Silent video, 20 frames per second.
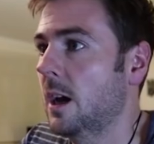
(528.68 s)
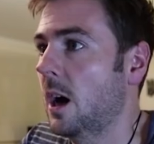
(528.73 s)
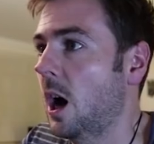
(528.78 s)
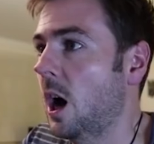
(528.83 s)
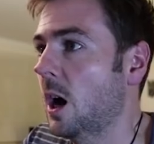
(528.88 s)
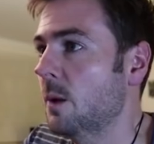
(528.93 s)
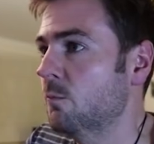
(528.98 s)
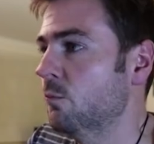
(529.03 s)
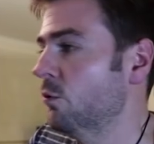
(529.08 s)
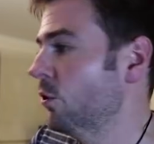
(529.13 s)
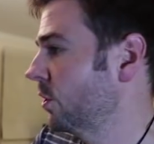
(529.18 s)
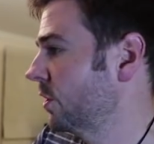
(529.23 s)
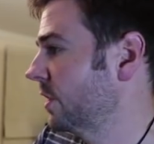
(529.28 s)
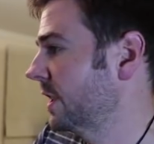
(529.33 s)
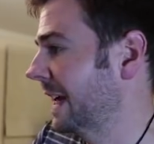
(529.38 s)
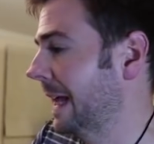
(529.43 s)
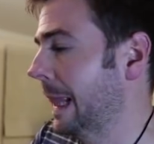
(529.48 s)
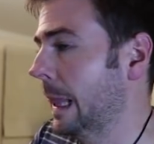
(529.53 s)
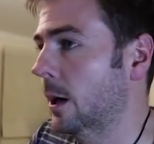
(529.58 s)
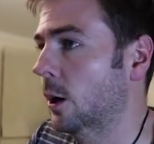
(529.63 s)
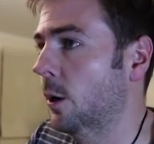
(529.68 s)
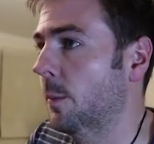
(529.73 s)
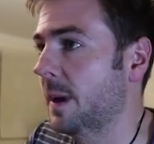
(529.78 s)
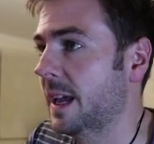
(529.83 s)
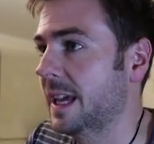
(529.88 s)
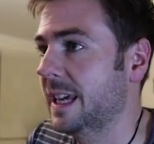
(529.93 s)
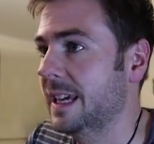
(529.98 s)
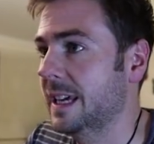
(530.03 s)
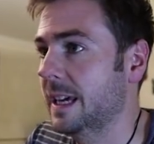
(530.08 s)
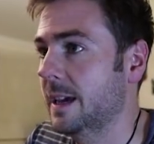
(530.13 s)
I'm rushing a little
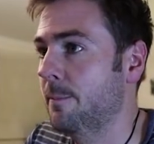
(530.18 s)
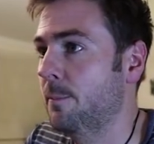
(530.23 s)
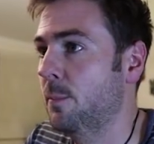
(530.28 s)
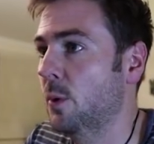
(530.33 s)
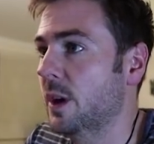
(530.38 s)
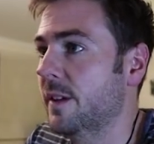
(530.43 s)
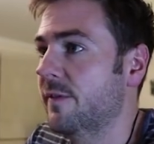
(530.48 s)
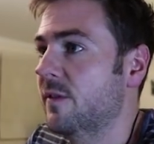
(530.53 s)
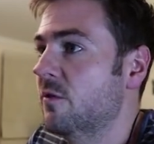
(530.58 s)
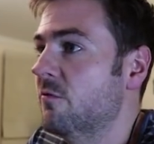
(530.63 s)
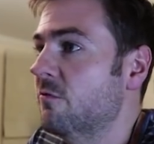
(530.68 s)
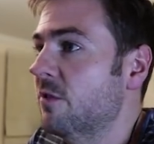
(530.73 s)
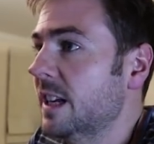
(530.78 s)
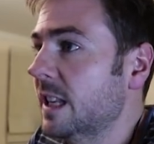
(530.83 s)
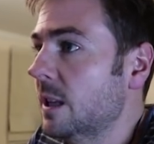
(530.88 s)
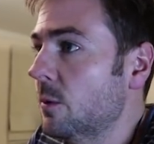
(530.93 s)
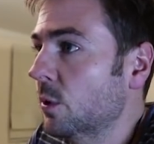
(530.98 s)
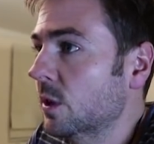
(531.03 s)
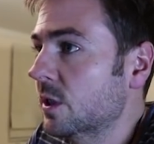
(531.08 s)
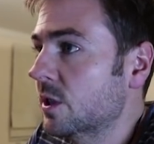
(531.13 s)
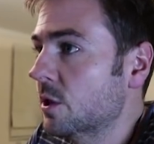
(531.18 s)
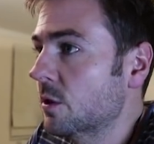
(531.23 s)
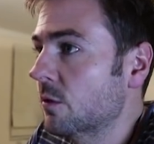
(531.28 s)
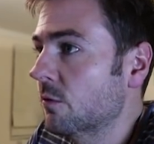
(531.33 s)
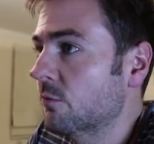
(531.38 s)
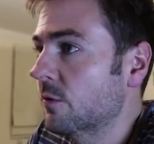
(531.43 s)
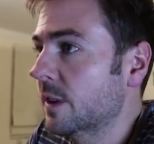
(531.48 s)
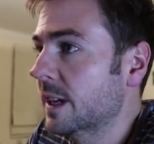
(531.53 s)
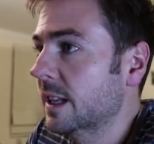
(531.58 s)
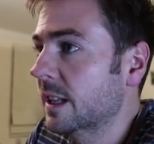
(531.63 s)
bit here, but if you really want to do
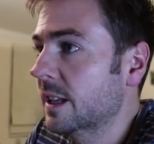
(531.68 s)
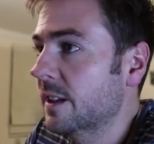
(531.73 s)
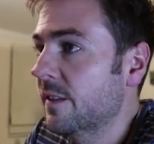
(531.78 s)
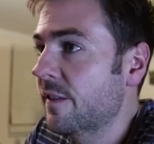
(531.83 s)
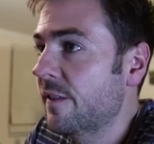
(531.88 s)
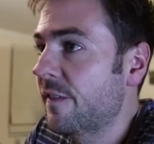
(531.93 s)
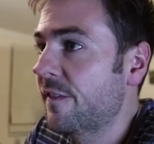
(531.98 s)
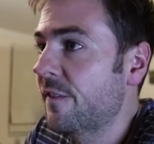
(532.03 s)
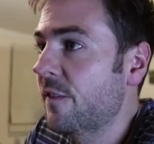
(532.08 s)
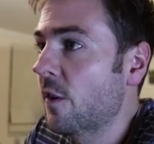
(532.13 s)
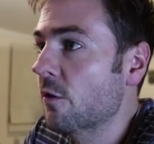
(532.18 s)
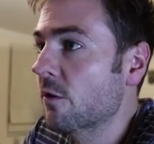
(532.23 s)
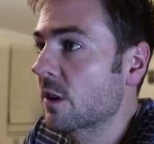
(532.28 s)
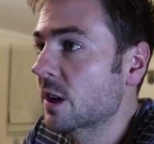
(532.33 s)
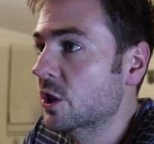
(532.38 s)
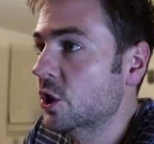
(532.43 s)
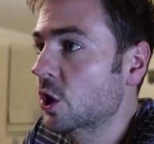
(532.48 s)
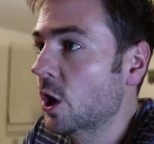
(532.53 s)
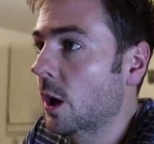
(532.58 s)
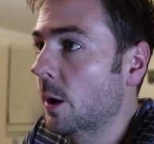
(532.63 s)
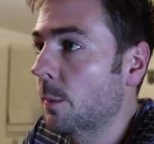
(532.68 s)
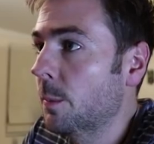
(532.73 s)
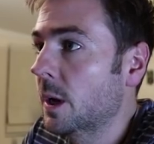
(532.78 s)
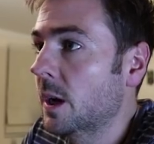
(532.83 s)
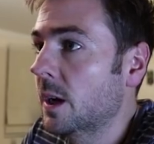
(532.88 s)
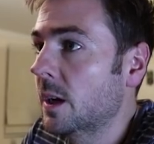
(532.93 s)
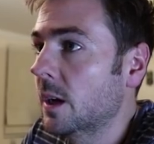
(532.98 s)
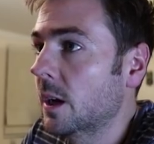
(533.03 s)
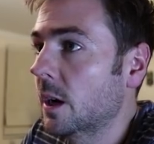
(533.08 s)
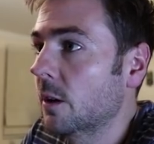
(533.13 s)
a really thorough job,
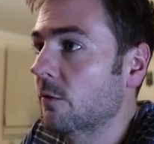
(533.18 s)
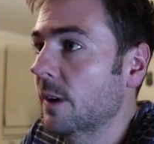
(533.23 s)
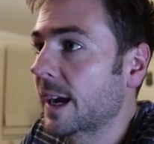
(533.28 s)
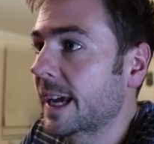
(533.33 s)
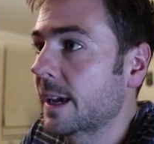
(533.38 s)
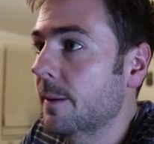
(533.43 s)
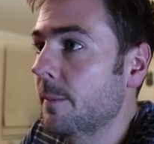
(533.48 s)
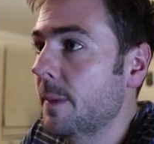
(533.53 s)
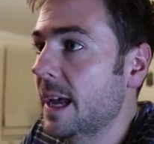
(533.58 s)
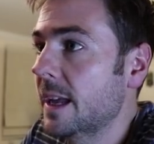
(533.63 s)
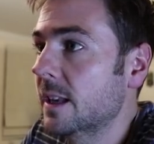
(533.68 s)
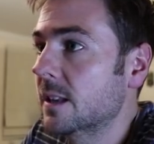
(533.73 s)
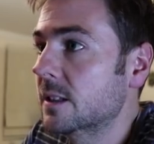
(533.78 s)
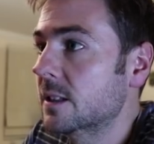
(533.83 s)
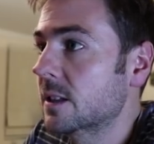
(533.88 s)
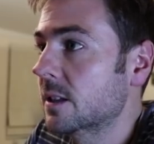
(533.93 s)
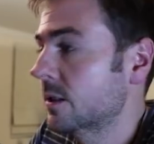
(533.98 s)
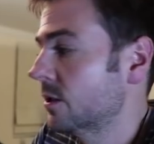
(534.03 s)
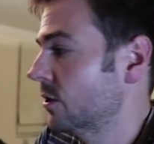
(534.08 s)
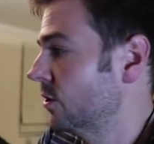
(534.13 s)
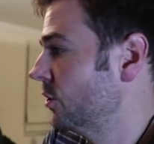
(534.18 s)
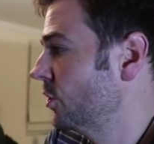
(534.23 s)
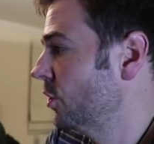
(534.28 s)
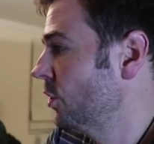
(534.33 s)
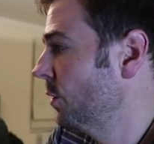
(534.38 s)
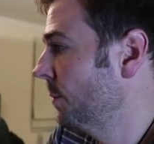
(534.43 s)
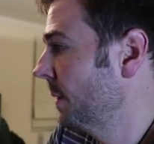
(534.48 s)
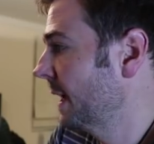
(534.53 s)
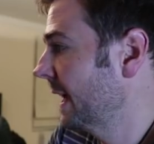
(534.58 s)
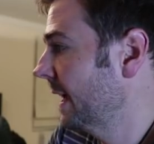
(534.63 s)
I recommend
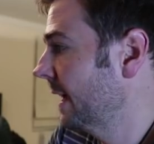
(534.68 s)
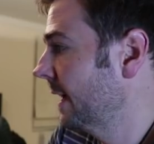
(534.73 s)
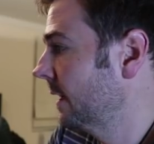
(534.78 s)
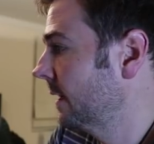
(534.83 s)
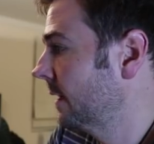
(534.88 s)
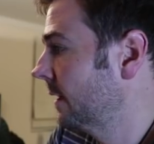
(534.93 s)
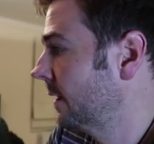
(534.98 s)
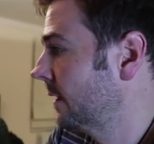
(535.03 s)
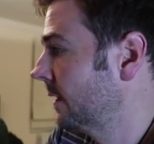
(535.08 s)
zooming in